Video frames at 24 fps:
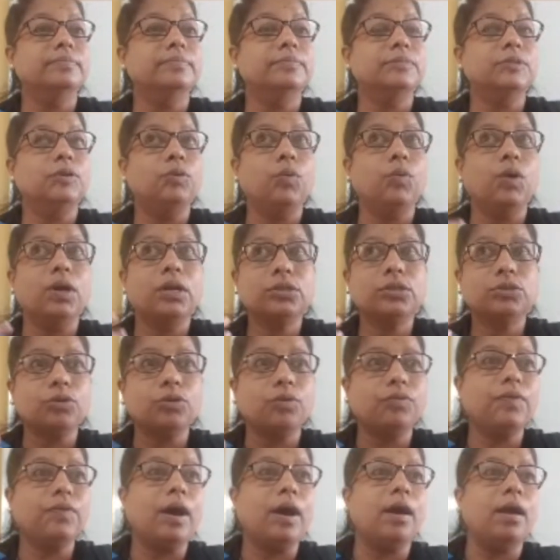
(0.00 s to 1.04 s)
works
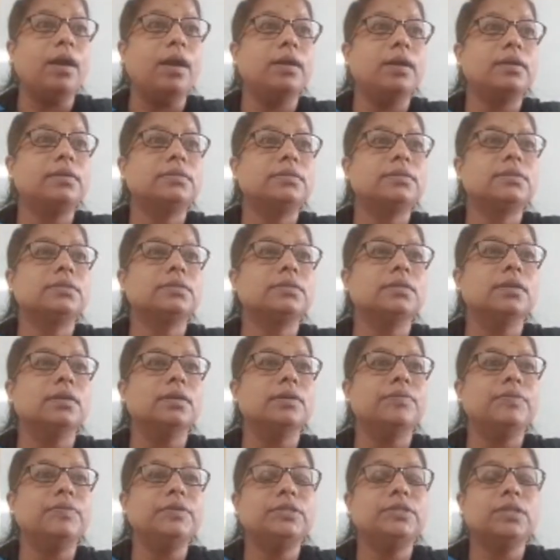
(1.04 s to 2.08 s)
of arts
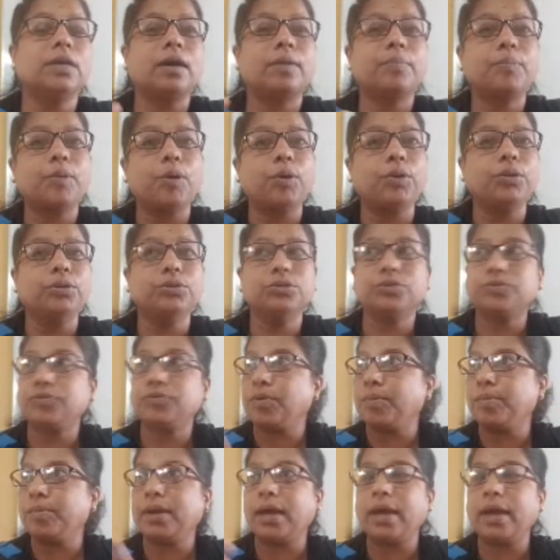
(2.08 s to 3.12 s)
which are produced
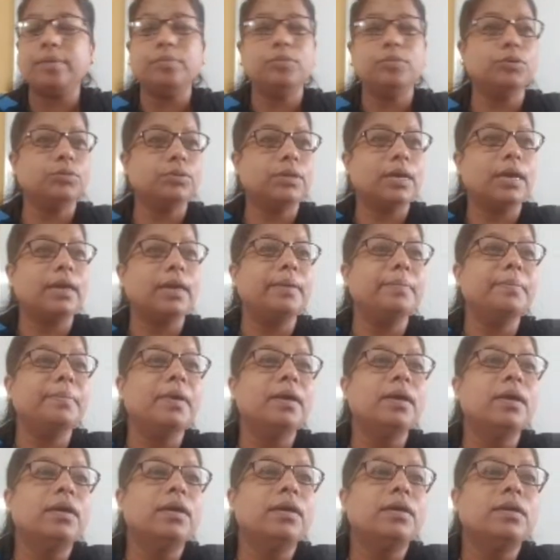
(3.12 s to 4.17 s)
from time to time.
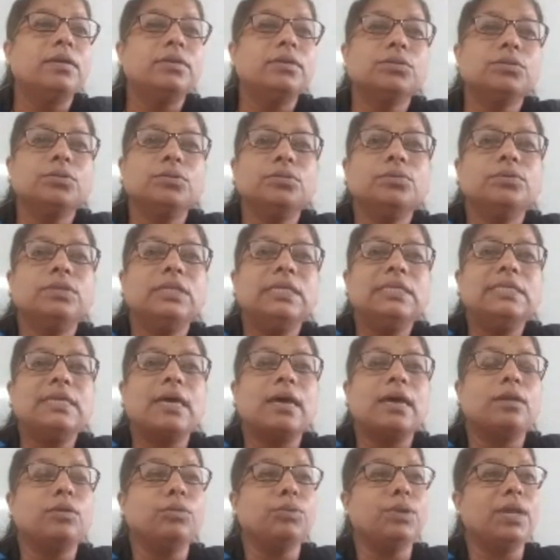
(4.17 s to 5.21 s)
So these
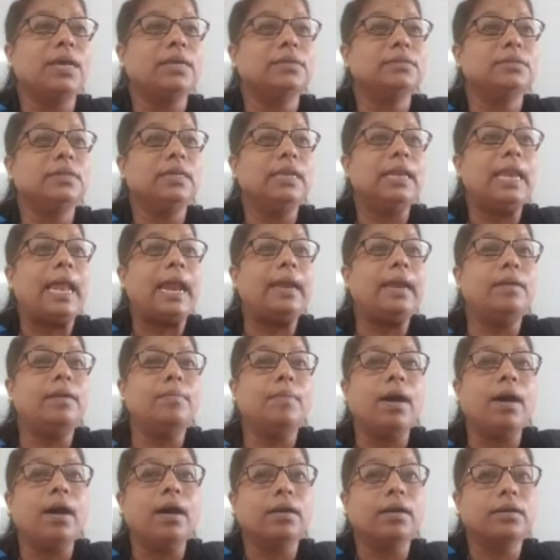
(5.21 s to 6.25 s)
are known as the
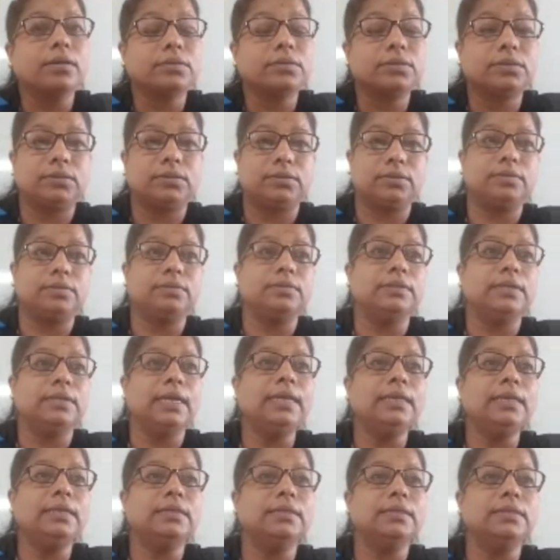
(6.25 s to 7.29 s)
landmarks,
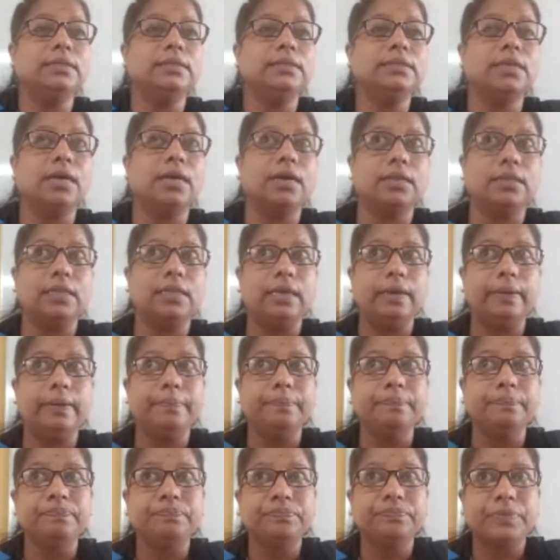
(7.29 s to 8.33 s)
right? These are the
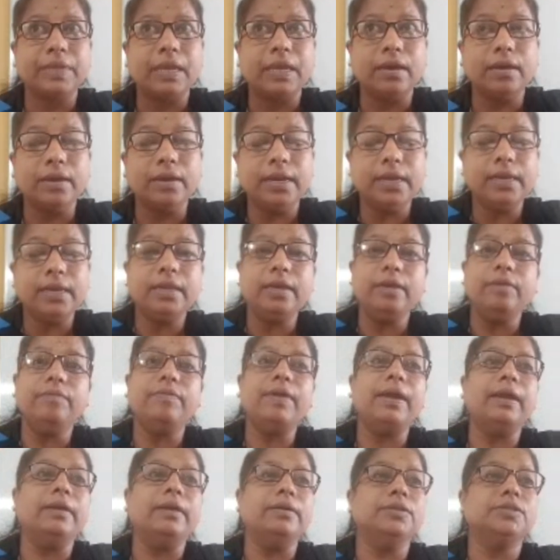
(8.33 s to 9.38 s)
great
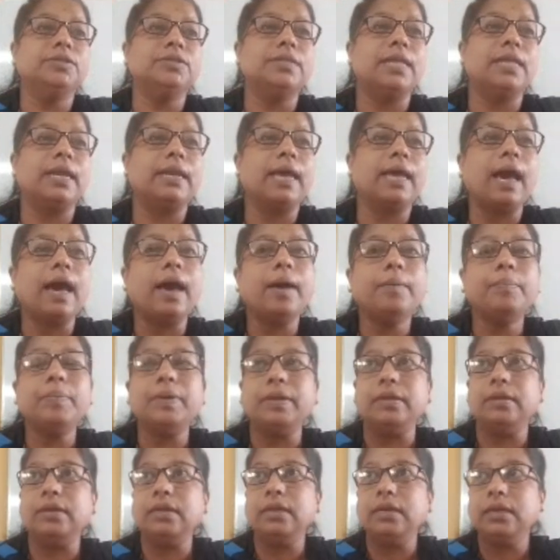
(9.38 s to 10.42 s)
events that
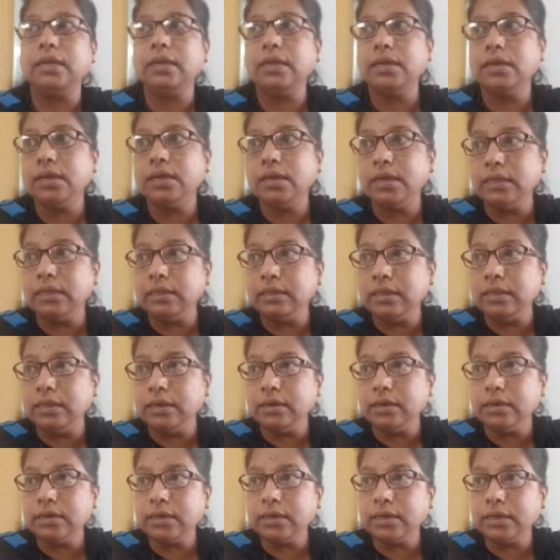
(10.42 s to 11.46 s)
happen in
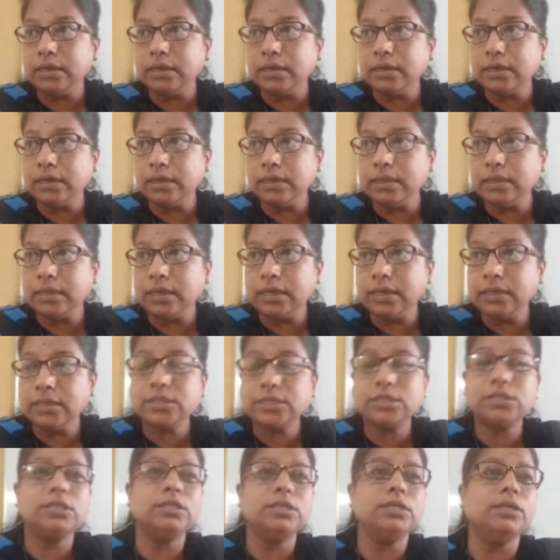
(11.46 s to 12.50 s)
the
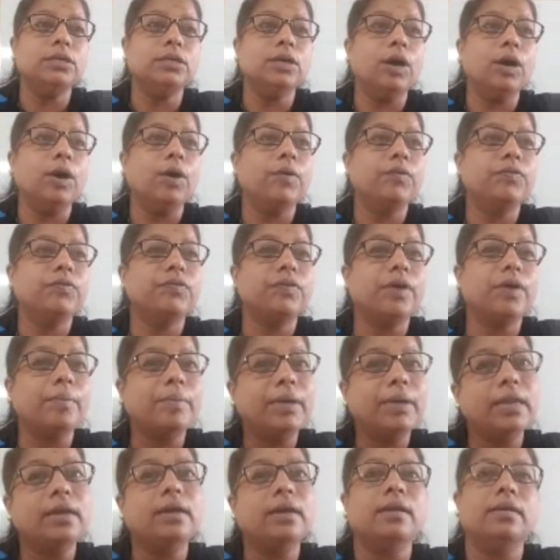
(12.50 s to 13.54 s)
history of
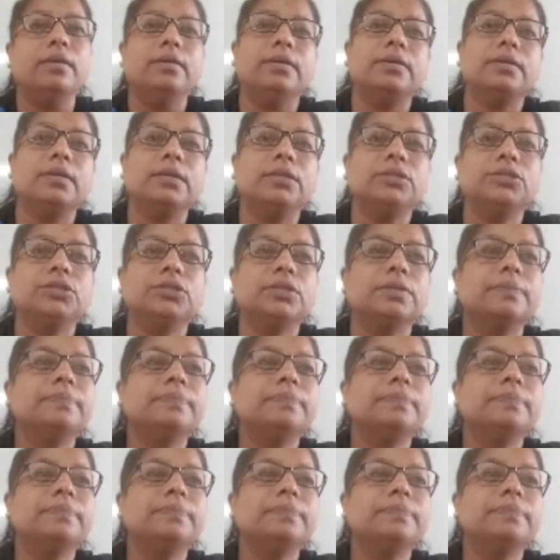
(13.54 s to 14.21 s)
American literature.